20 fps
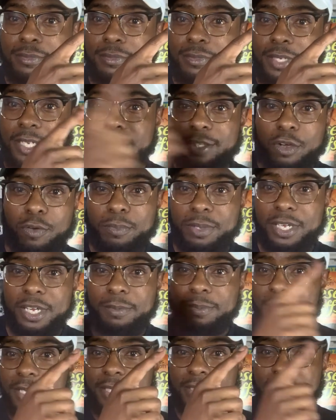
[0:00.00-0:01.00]
It's going to be
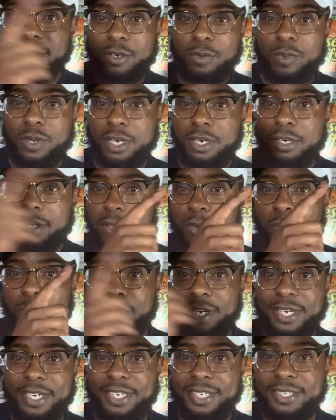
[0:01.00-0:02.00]
up there somewhere on
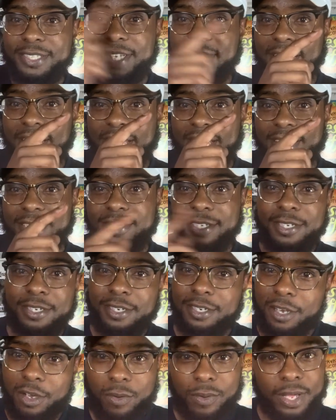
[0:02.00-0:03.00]
one of these sides.
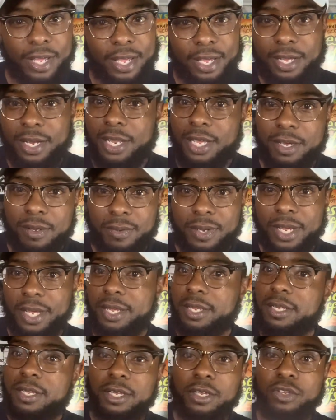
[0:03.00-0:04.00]
Go ahead, click on
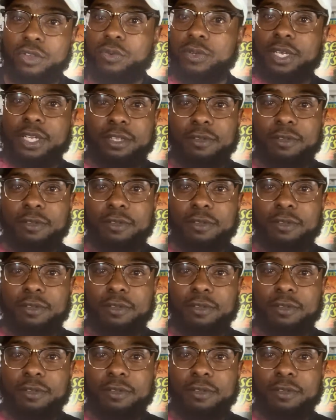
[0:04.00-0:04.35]
that. You can get